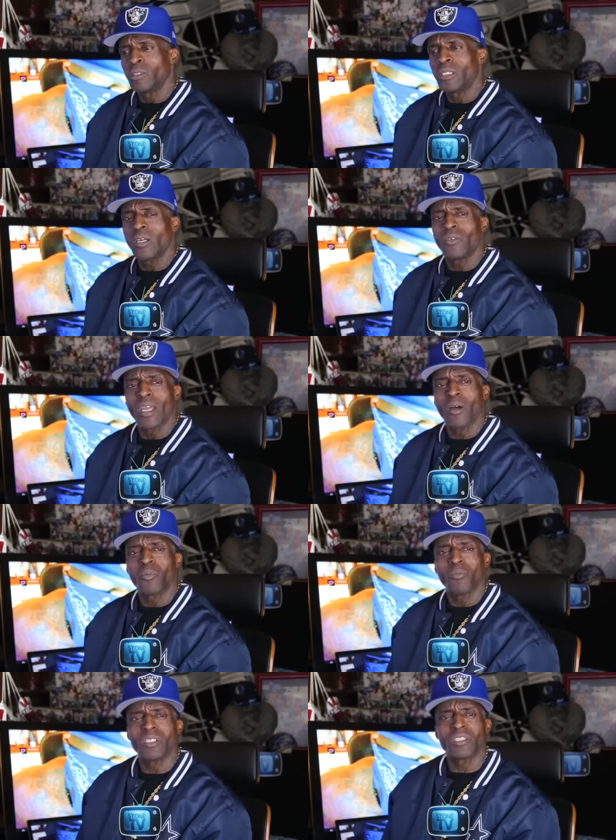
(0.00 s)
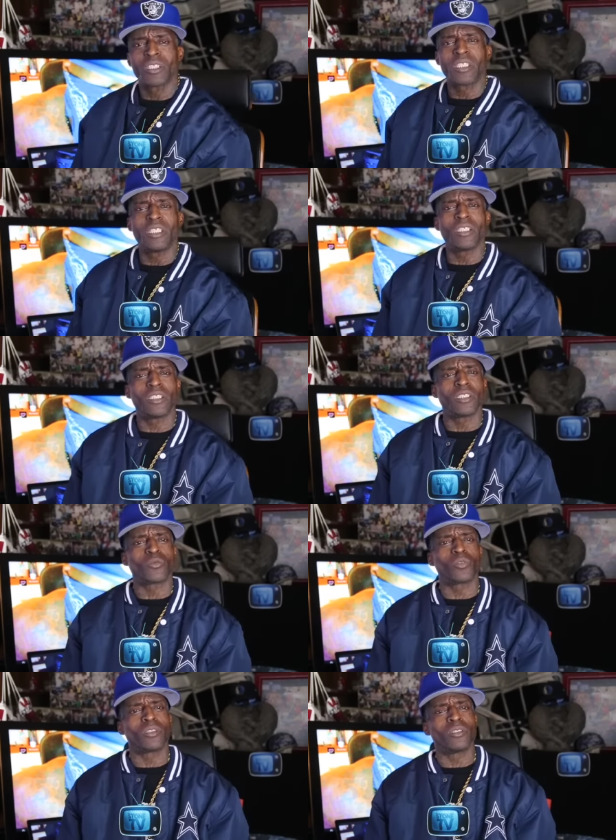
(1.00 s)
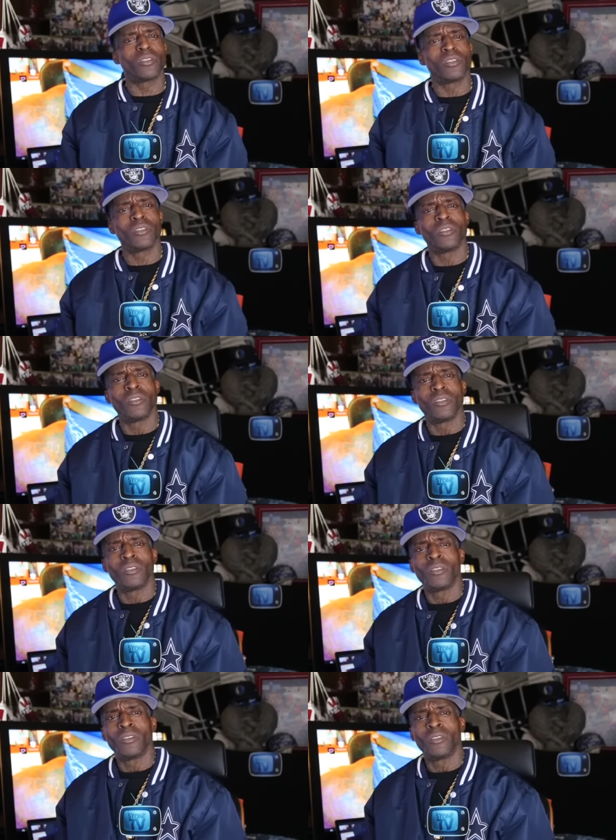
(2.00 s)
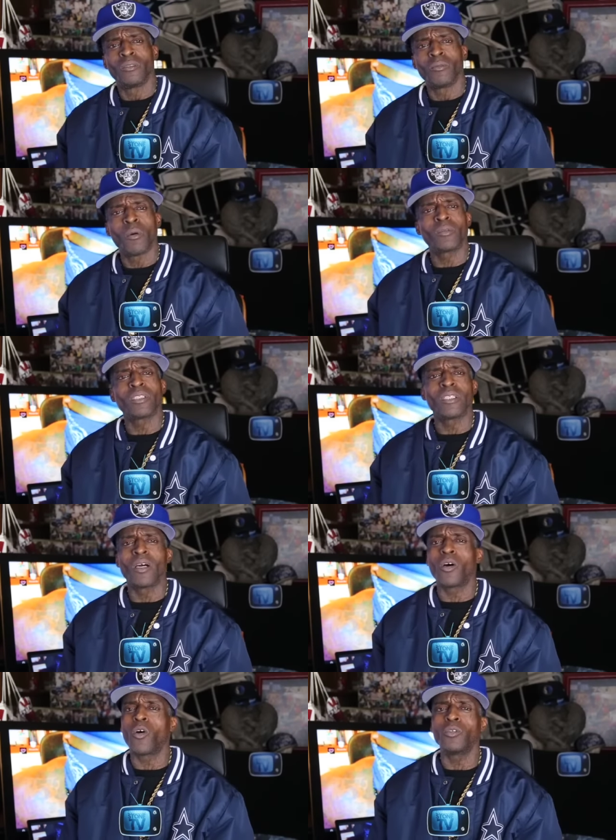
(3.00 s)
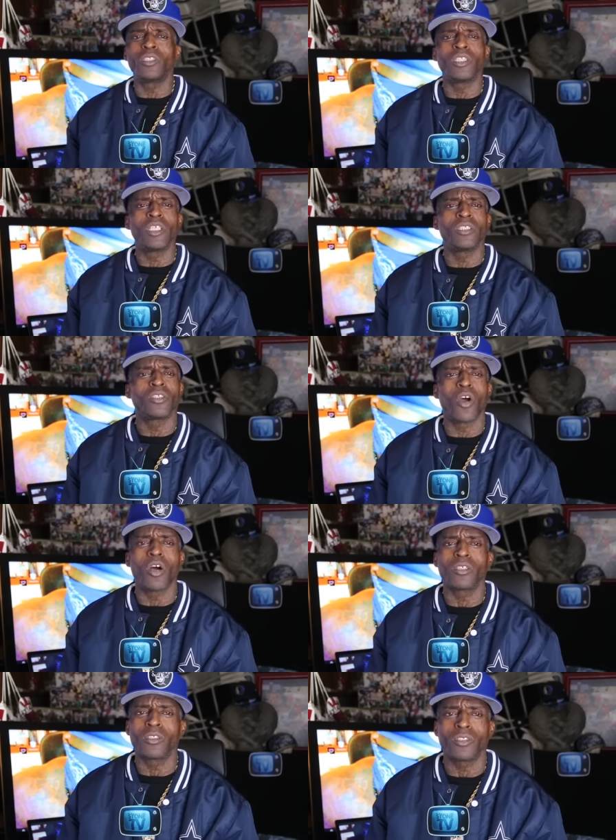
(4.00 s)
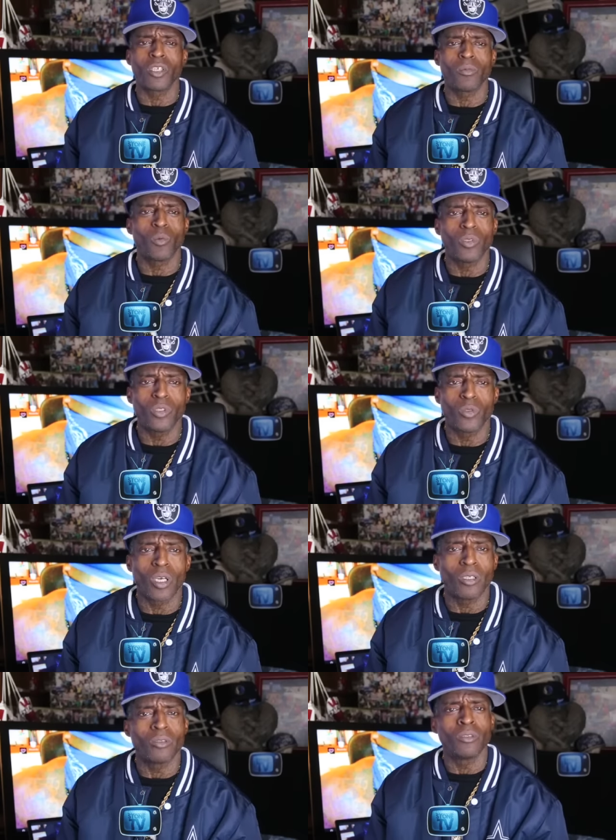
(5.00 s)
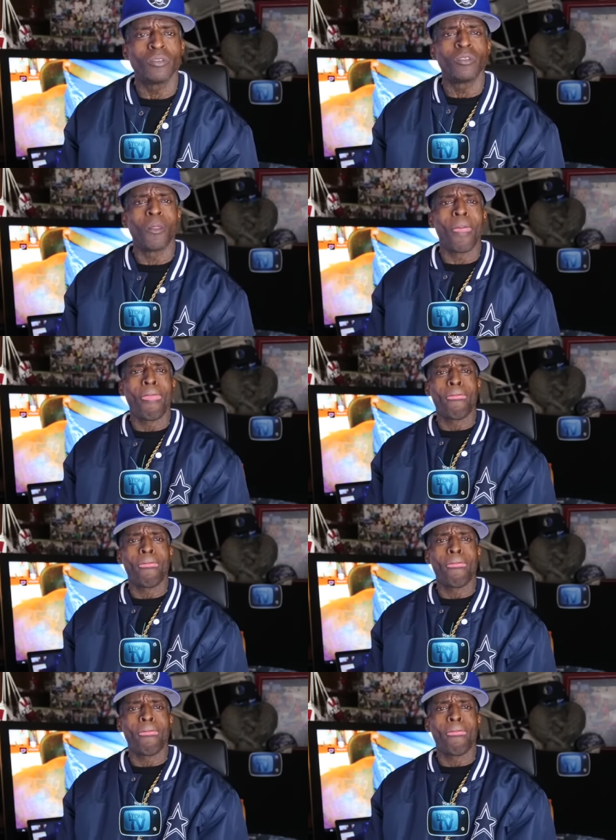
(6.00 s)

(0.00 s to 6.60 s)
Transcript: devil have permission to kill in this world? Mm. I said, no, only Jesus, God can determine when you go. Yeah.